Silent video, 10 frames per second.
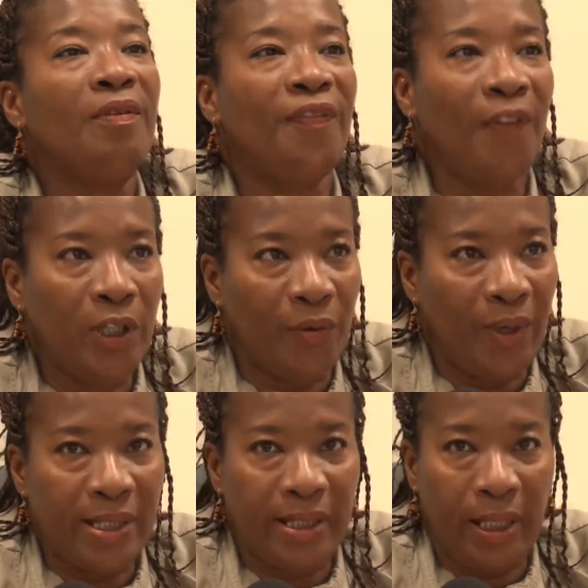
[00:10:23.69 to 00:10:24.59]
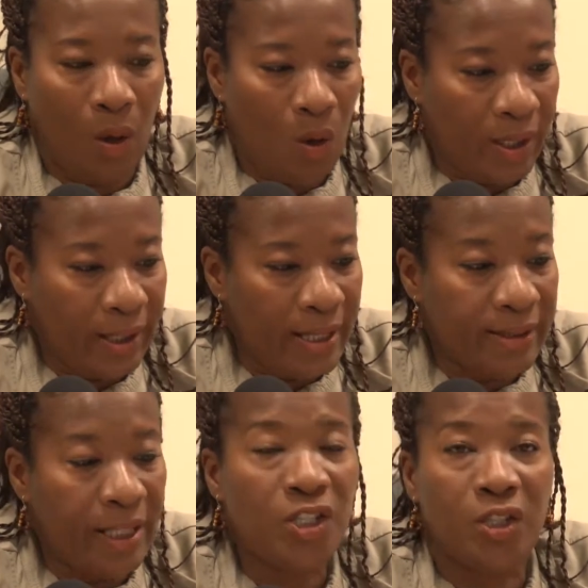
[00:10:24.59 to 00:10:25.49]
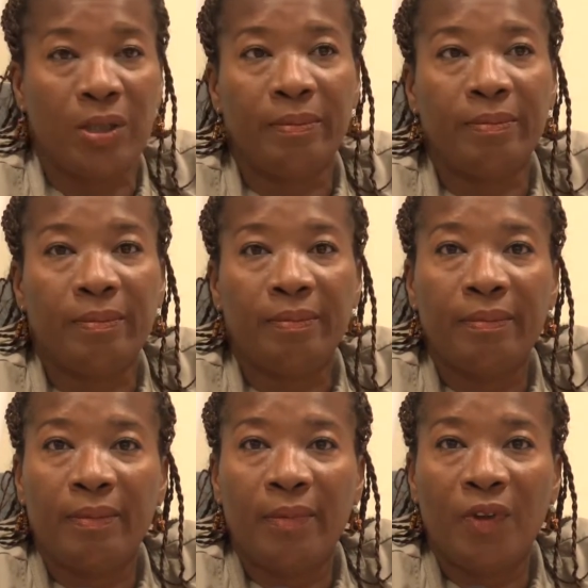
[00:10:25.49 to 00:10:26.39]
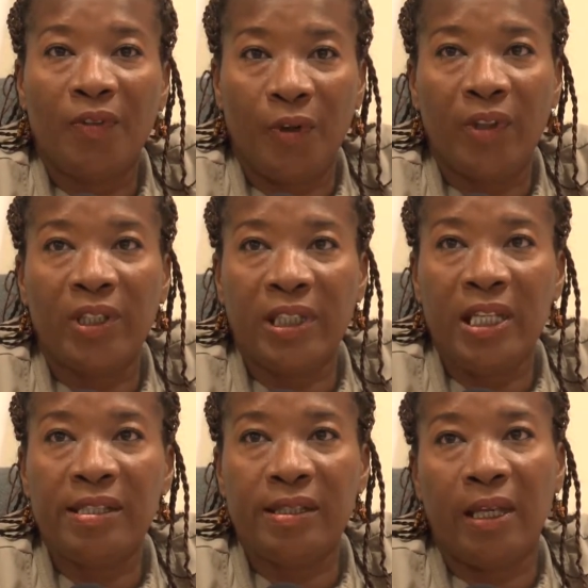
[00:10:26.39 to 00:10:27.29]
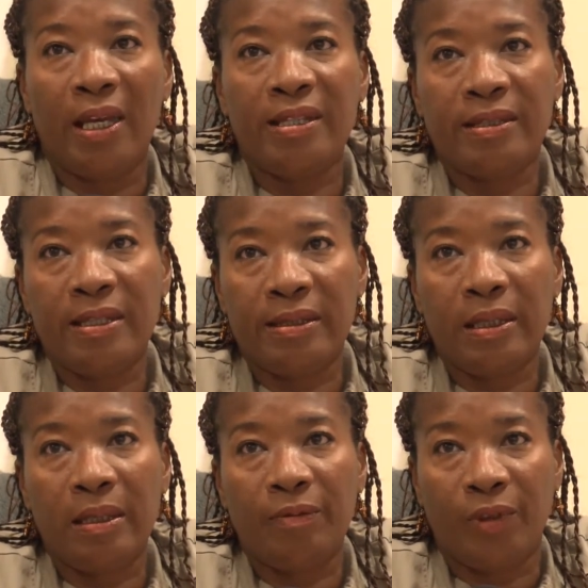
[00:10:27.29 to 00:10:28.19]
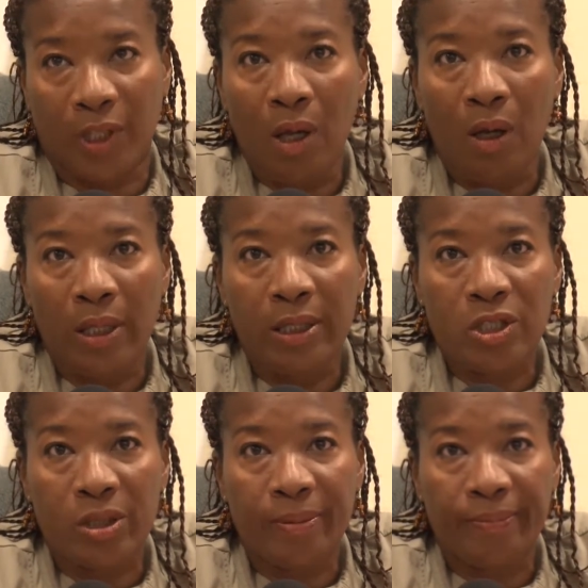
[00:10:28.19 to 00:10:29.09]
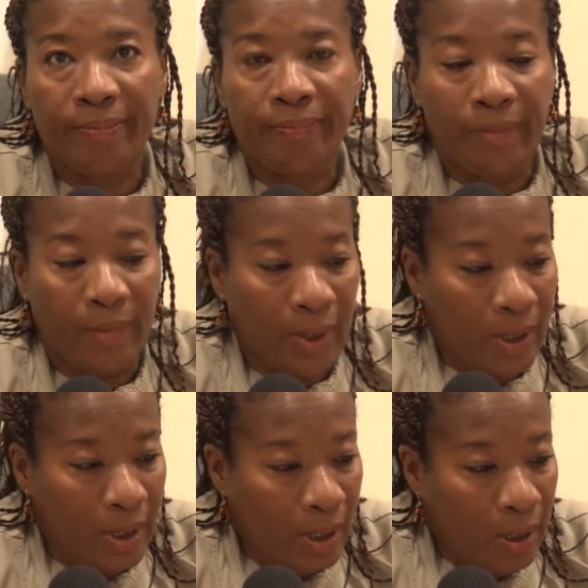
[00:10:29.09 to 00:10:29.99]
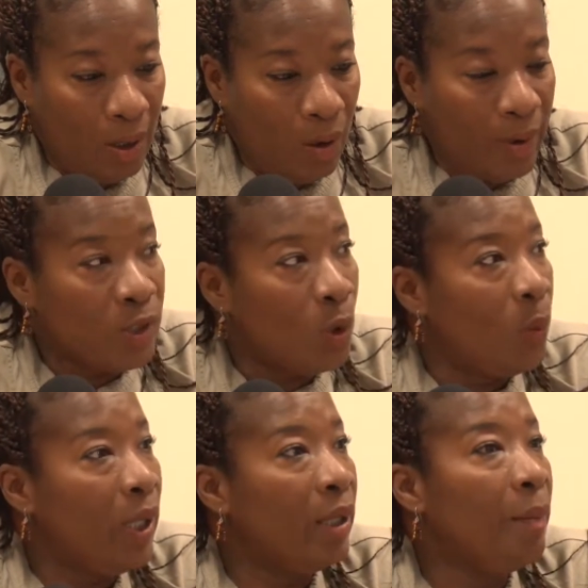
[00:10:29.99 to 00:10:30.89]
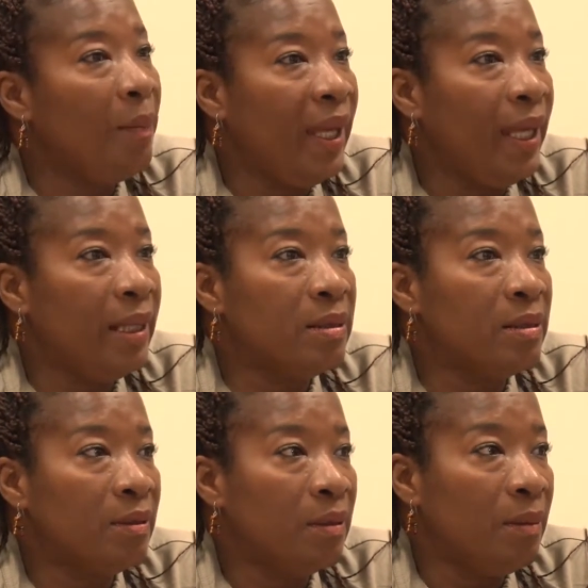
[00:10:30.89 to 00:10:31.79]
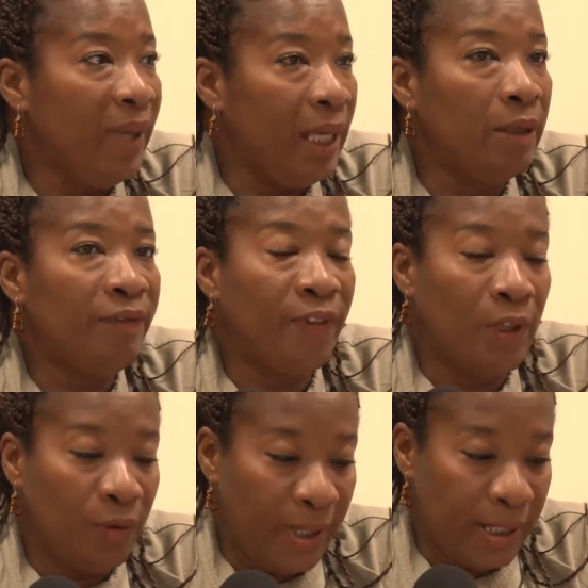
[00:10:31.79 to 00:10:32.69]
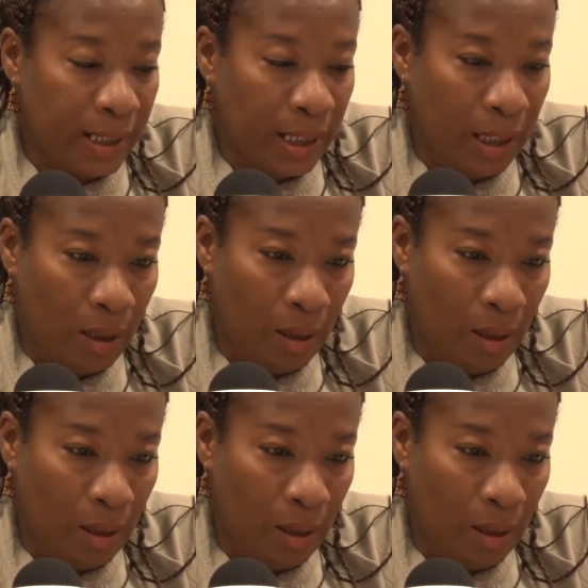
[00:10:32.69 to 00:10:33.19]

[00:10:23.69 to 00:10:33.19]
fundraising organization for the TCICC, for the college. All right, so we are the main fundraising